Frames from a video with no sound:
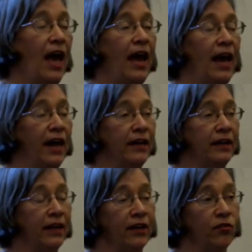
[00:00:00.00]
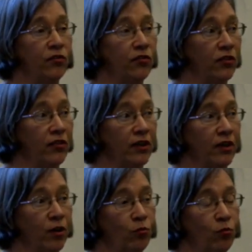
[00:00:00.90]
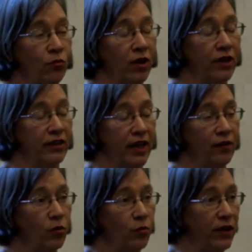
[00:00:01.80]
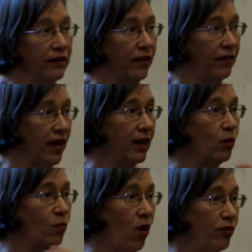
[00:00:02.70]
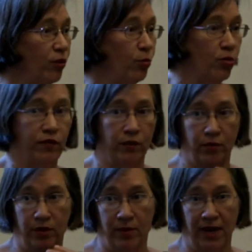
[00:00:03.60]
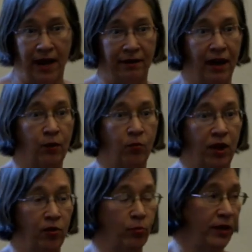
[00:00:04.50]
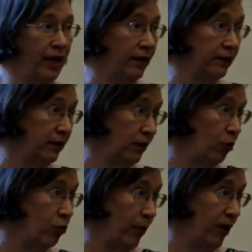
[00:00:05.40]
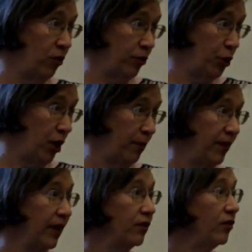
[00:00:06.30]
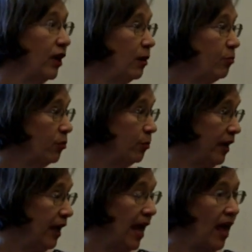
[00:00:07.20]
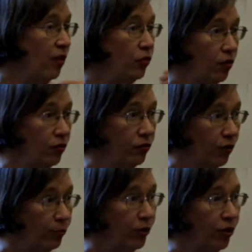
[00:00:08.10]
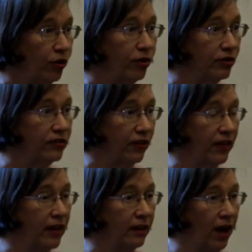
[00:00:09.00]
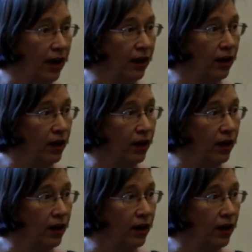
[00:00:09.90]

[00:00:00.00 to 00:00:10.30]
And it's the day of the week that they can watch a movie with me at night while everybody has to go to bed on time. They can stay up with me. Those are perks that they like.